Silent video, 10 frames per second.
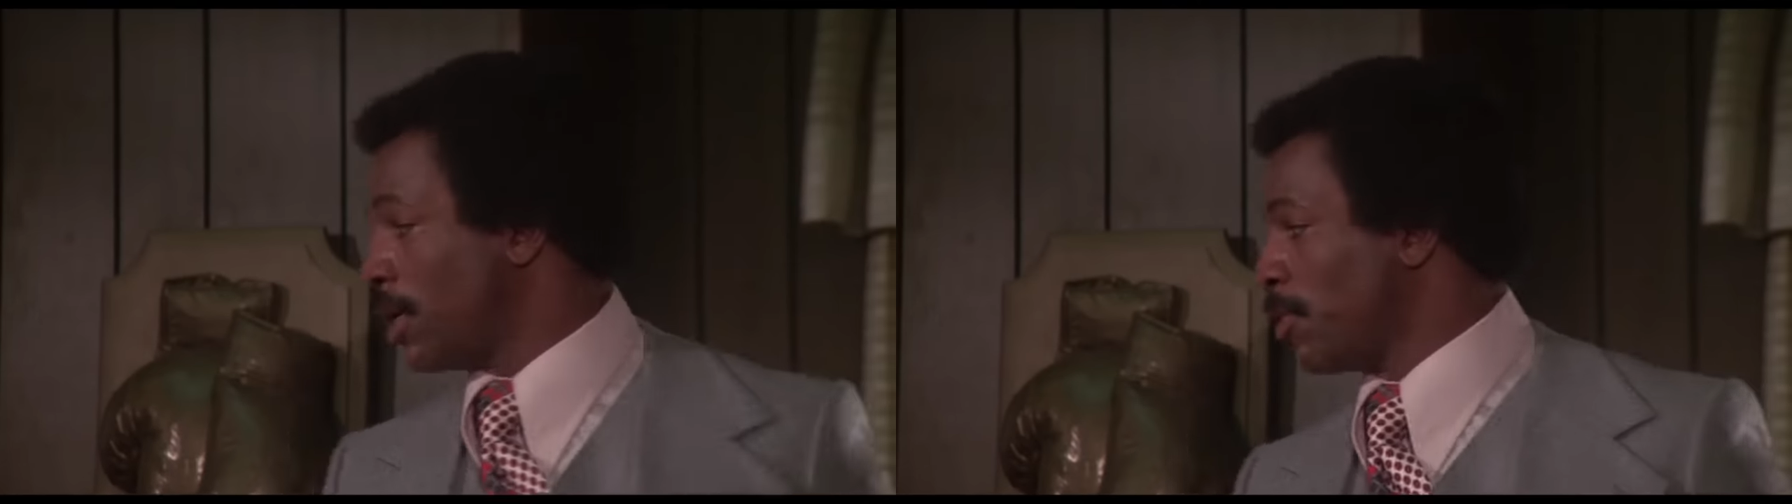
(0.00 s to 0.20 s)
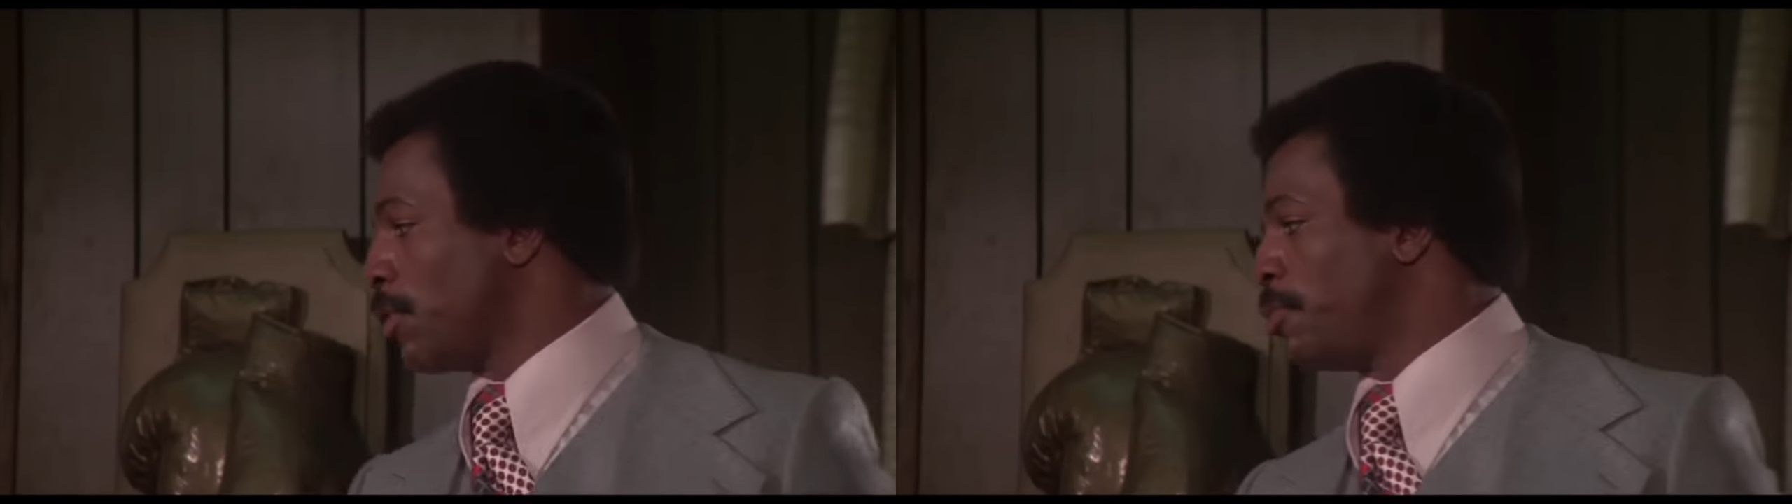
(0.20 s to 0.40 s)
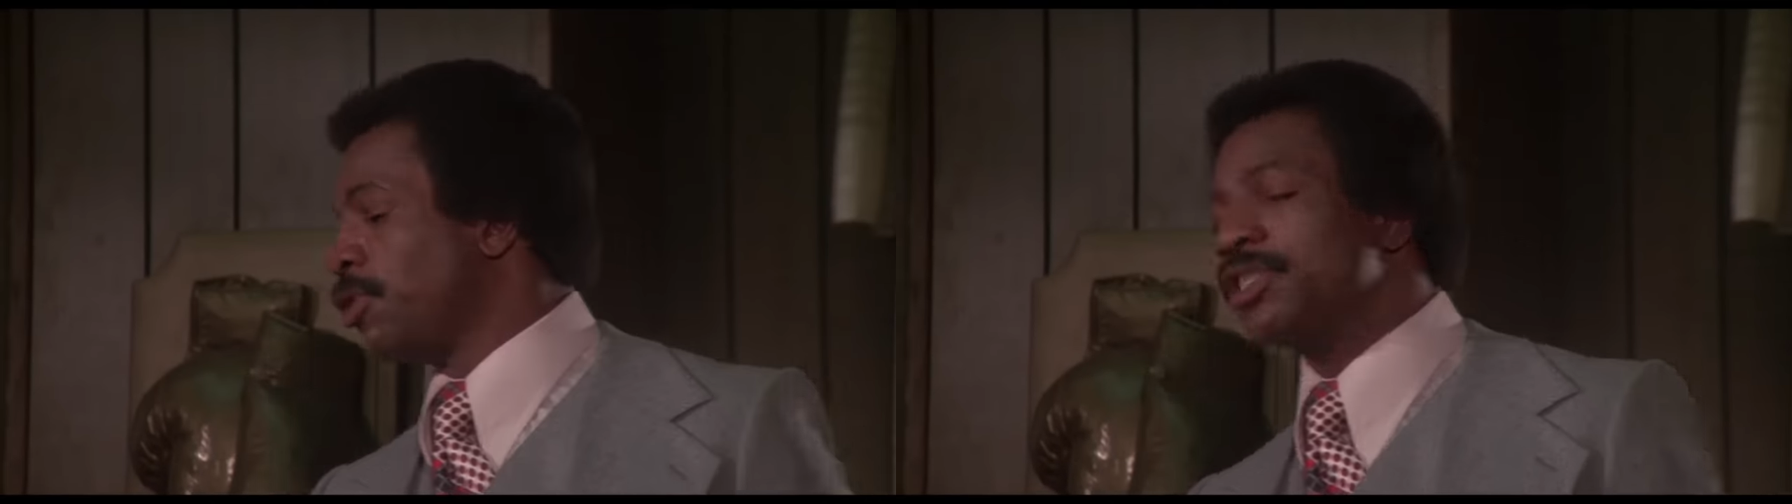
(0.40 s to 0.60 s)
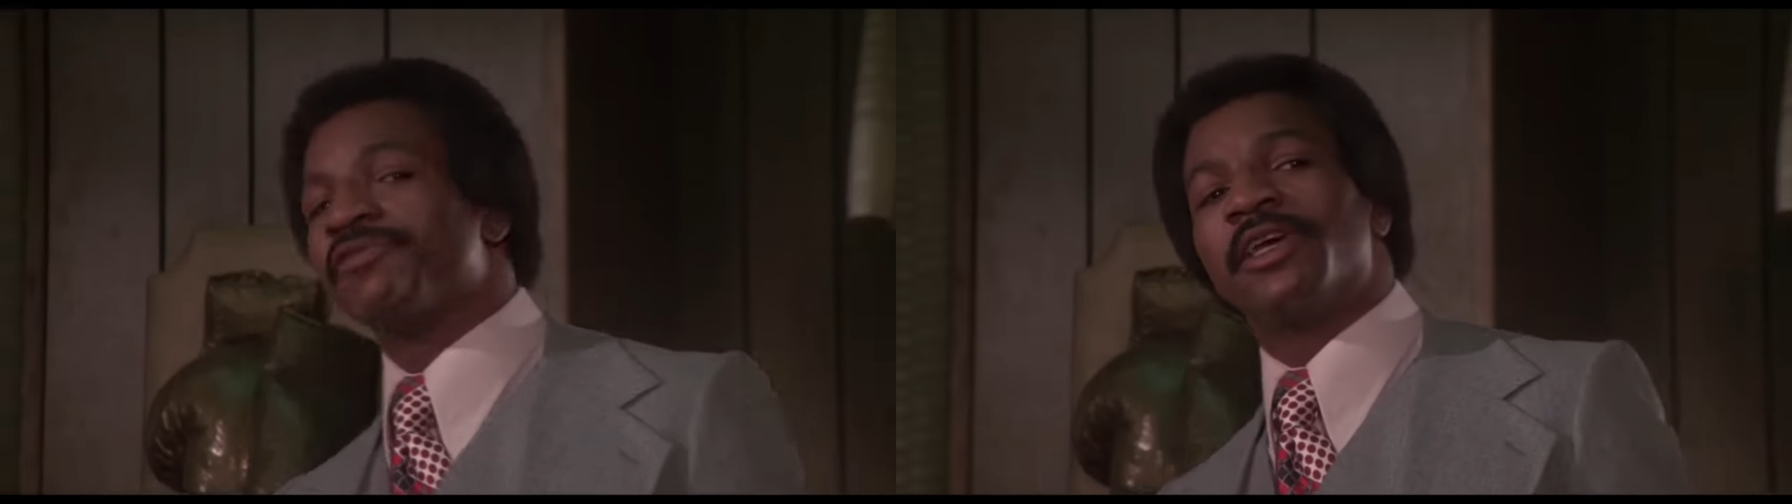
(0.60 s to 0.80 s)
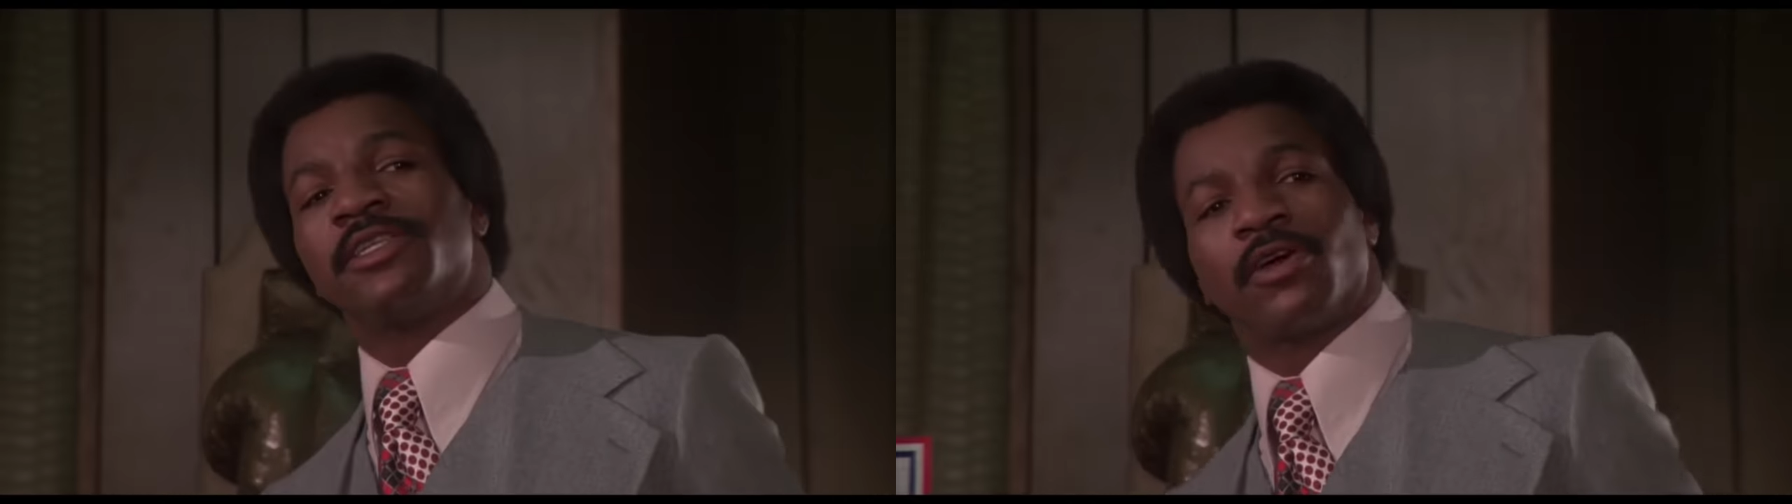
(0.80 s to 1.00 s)
and I'm going to put his
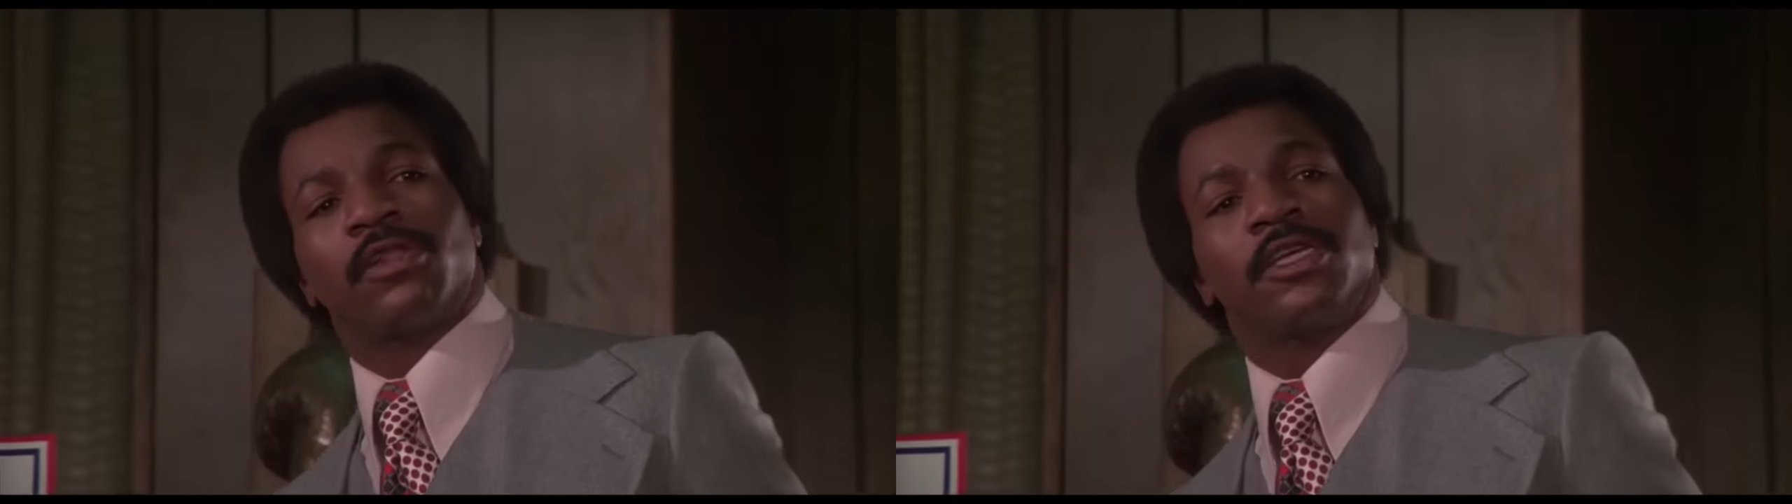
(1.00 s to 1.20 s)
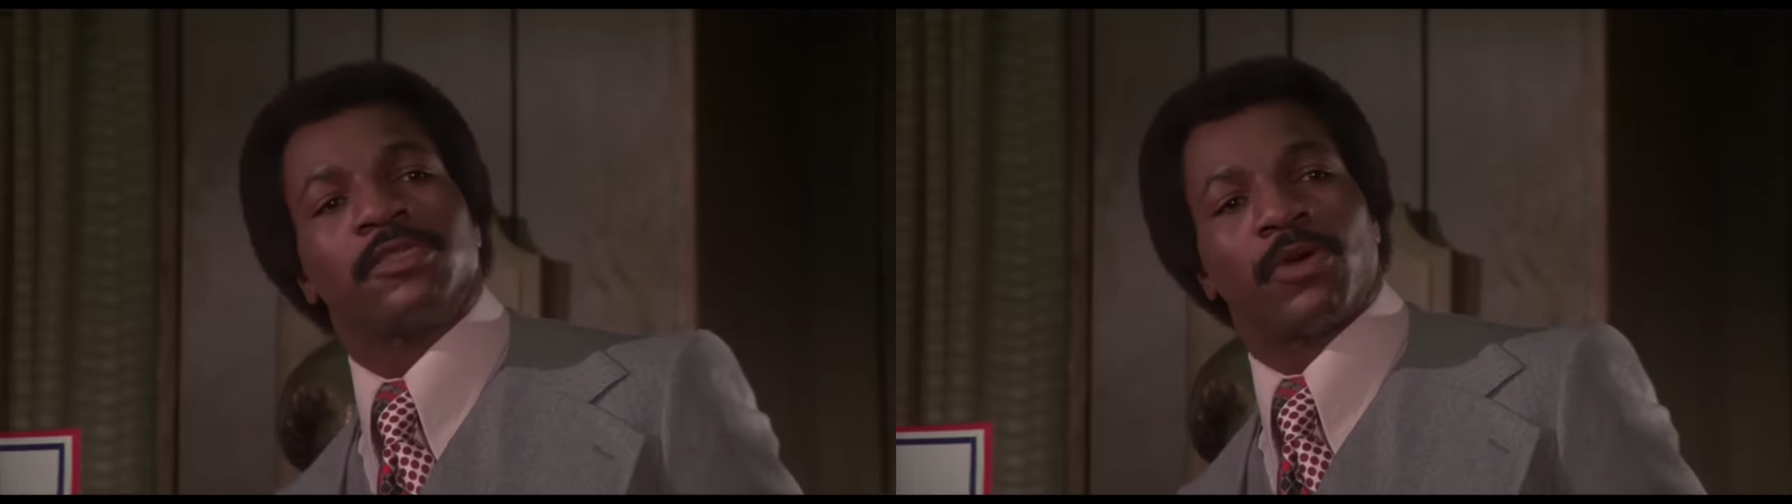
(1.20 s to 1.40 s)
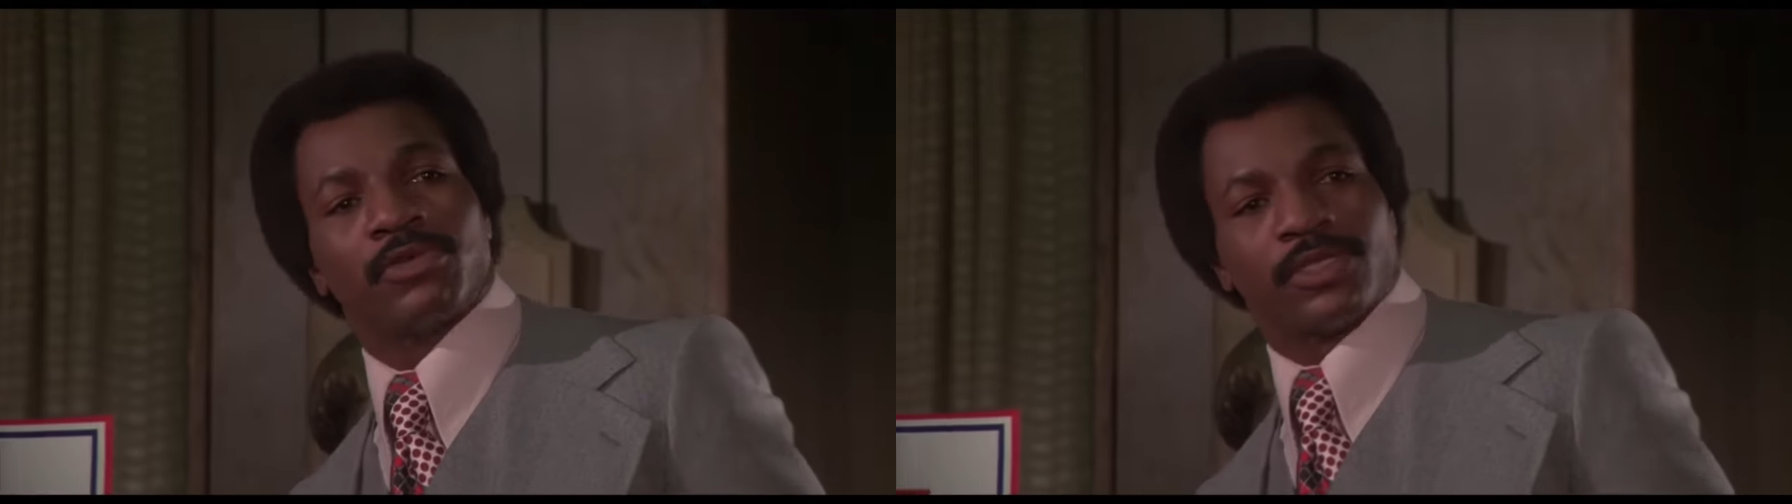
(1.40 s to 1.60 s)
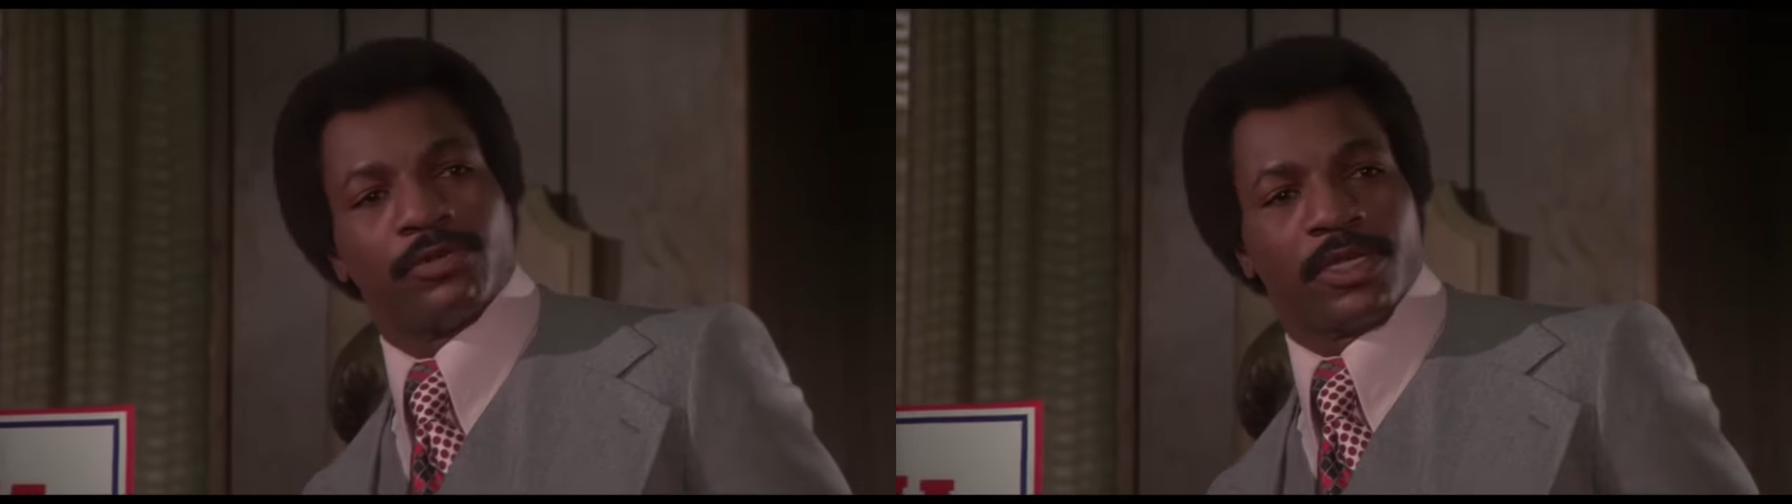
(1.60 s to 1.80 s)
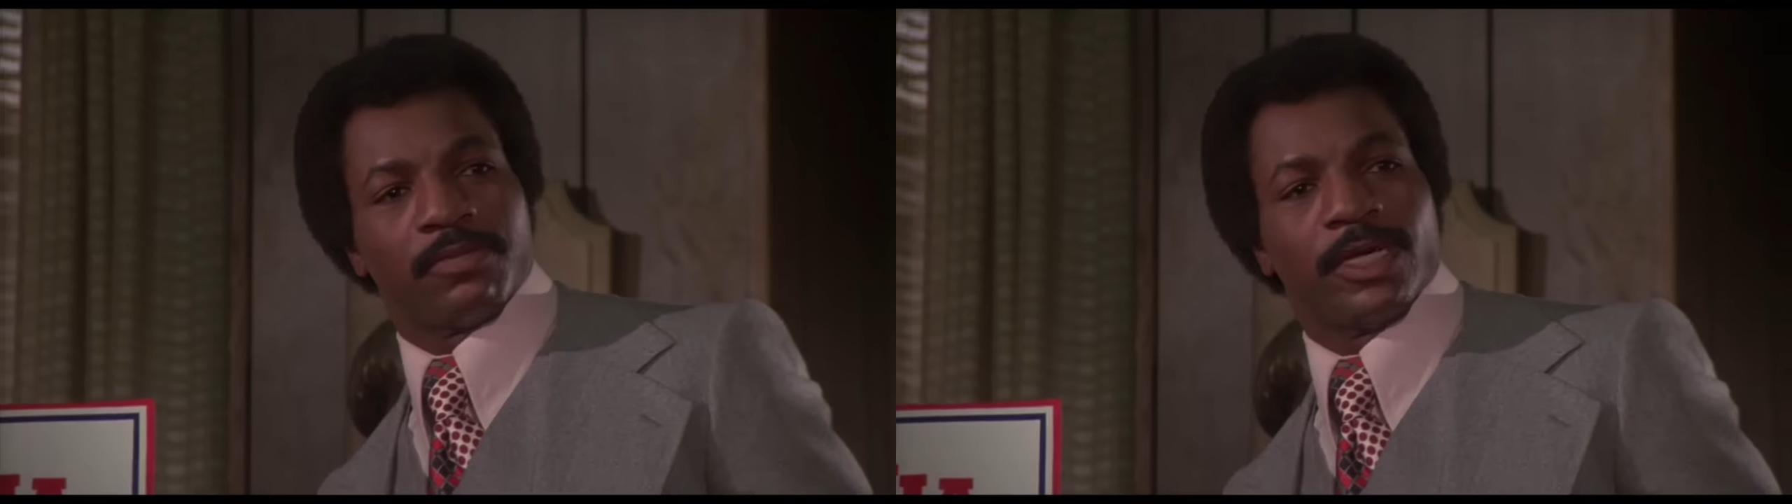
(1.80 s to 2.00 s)
face on this
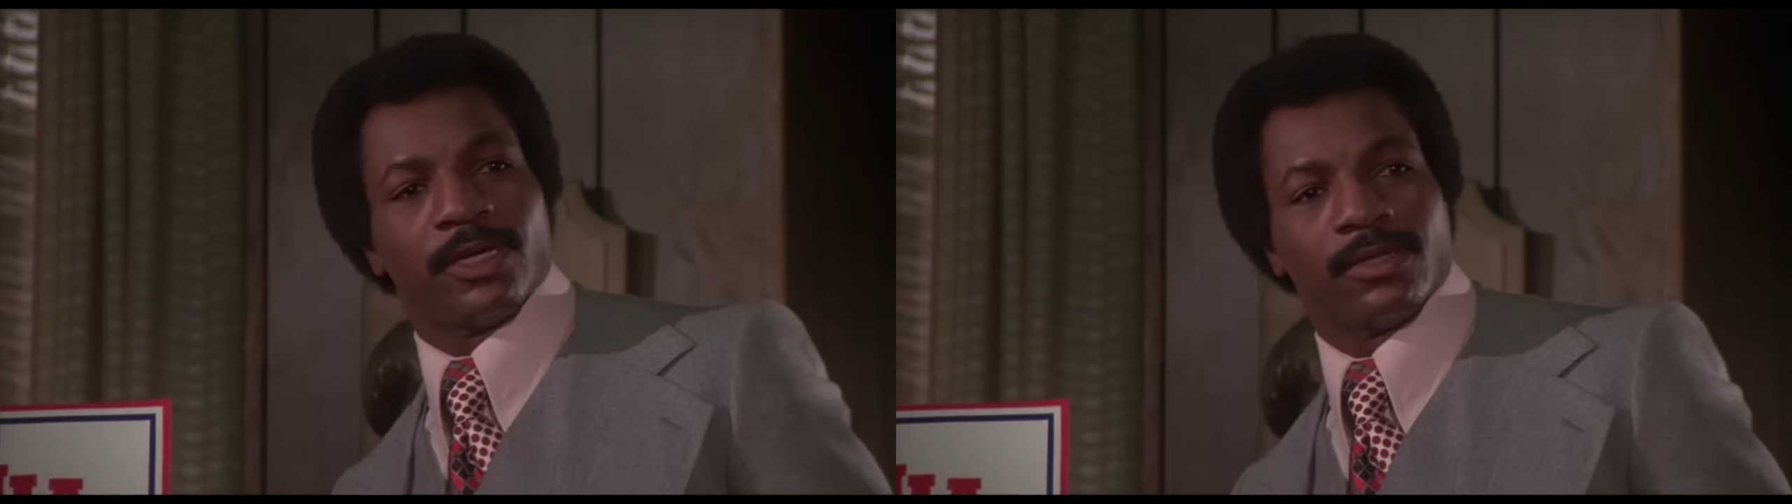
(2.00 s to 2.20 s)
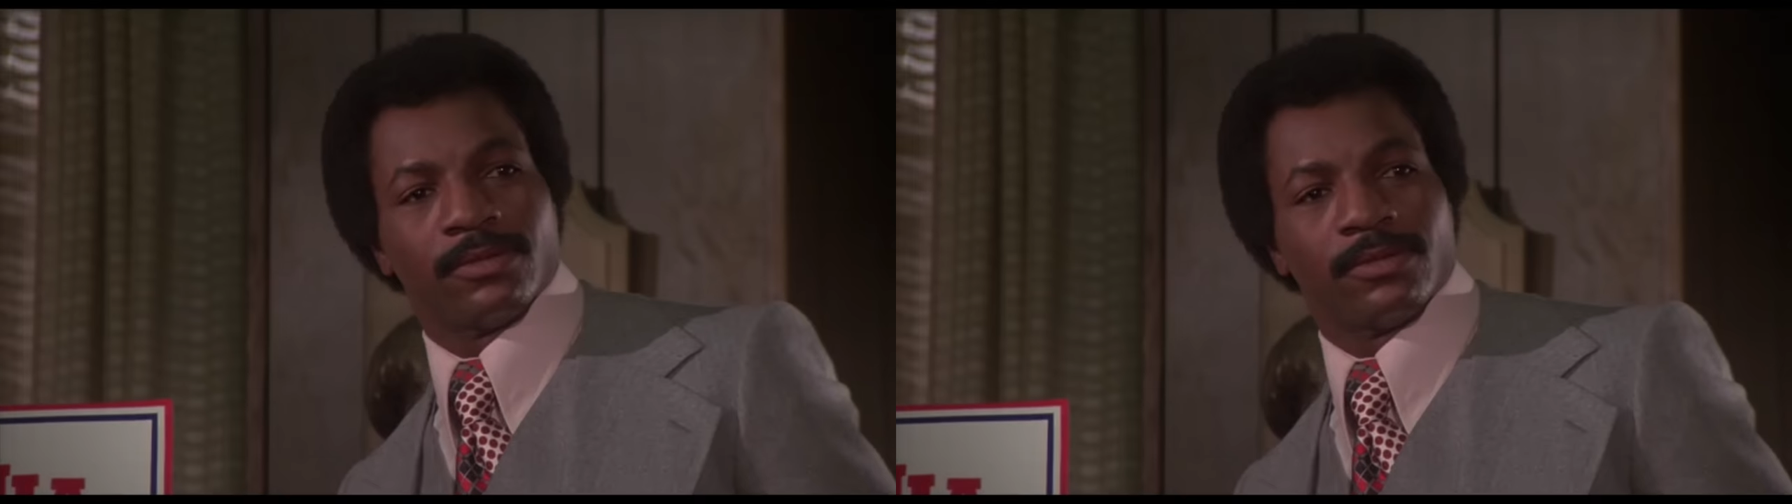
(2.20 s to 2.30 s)
poster with me.